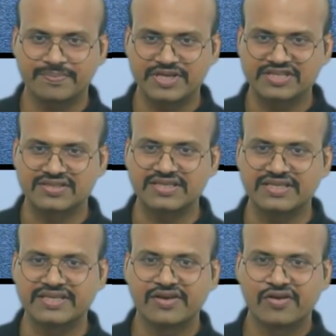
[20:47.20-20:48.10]
is
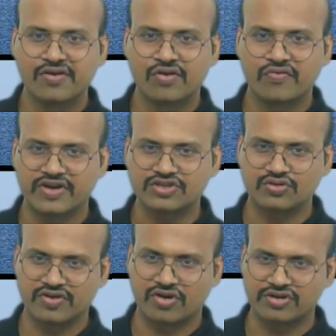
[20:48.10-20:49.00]
seen first
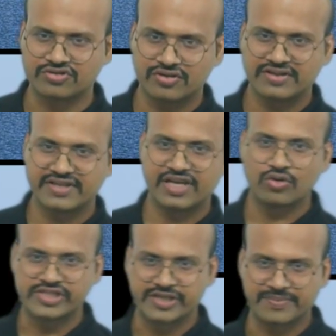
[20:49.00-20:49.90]
over horizon, then
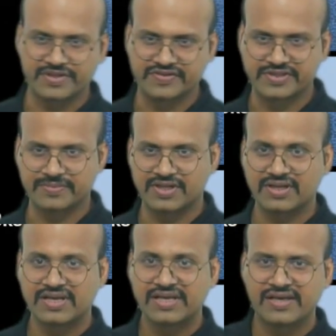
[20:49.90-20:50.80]
whole ship is visible.
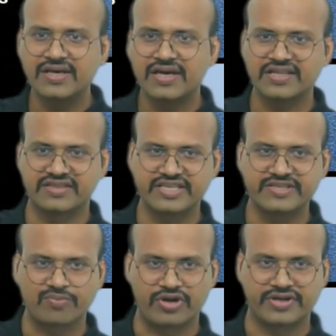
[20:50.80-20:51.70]
Here in this
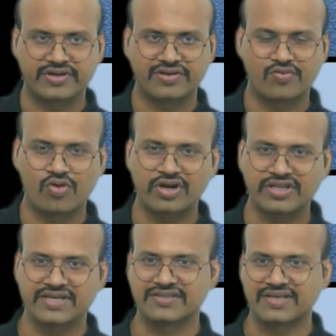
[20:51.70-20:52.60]
point, what they
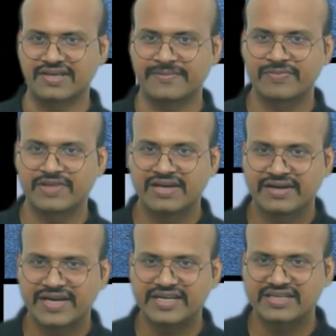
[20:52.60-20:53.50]
are saying,
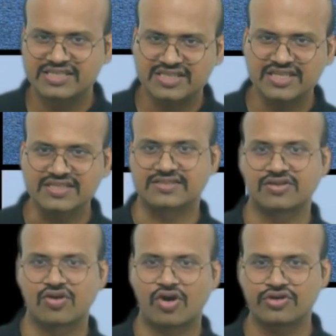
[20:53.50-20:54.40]
that distance
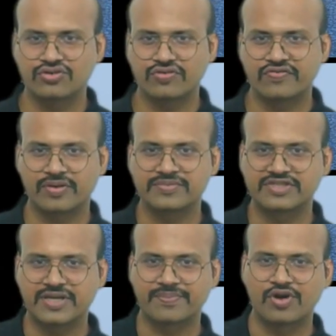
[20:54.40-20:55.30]
horizon from
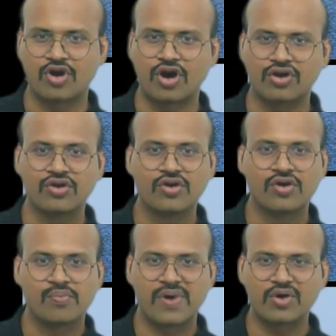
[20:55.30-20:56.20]
ship or
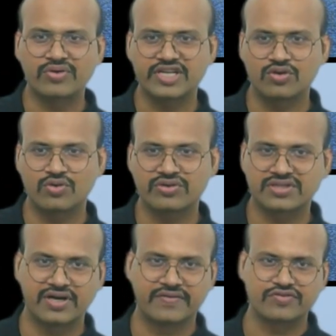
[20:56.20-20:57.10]
mountain looks
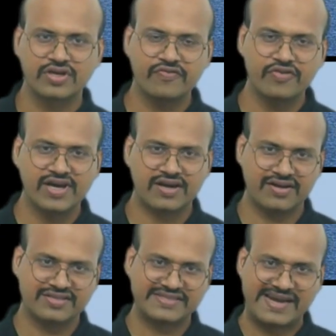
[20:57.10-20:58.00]
curved. So if we
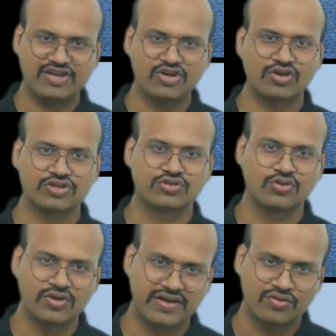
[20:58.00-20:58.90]
are standing on the
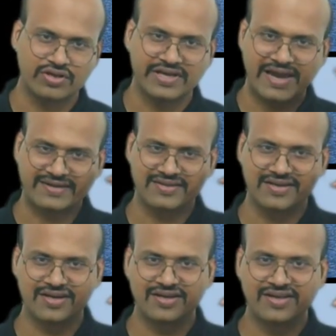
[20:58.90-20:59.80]
shore and looking at
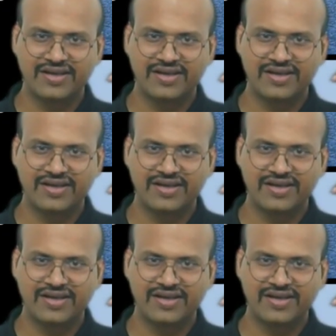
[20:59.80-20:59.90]
the